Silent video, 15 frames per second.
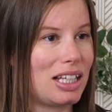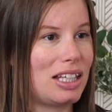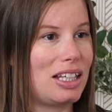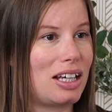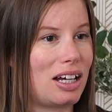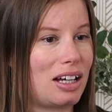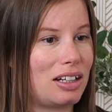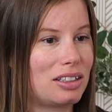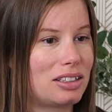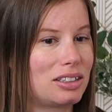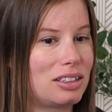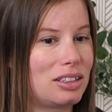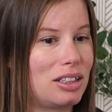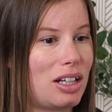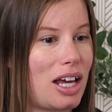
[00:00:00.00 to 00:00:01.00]
Yeah.
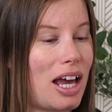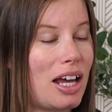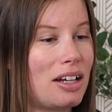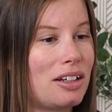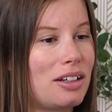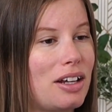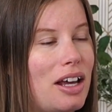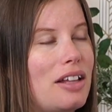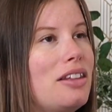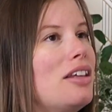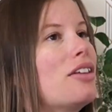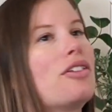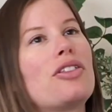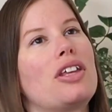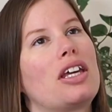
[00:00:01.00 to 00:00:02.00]
And the
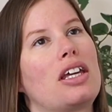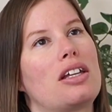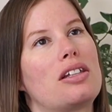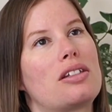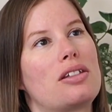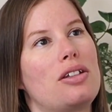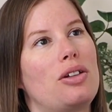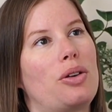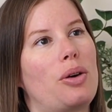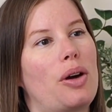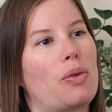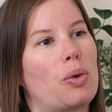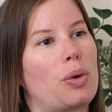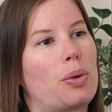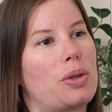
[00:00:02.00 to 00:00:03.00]
other thing is,
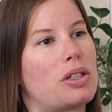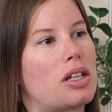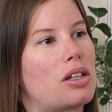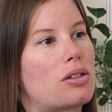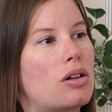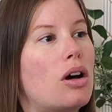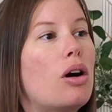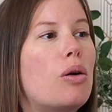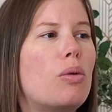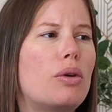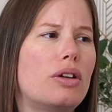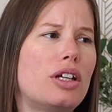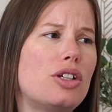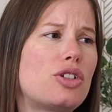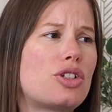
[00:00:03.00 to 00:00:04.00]
everyone always says, "Oh,
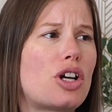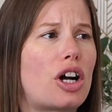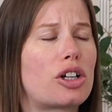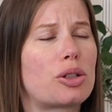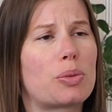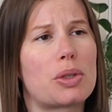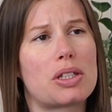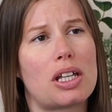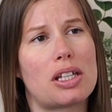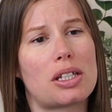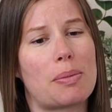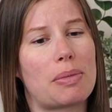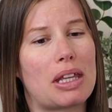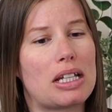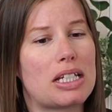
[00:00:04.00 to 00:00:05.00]
well, each doctor will say
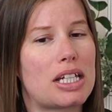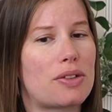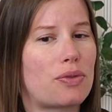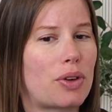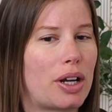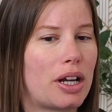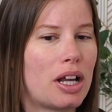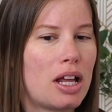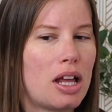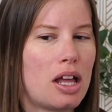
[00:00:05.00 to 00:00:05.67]
something different."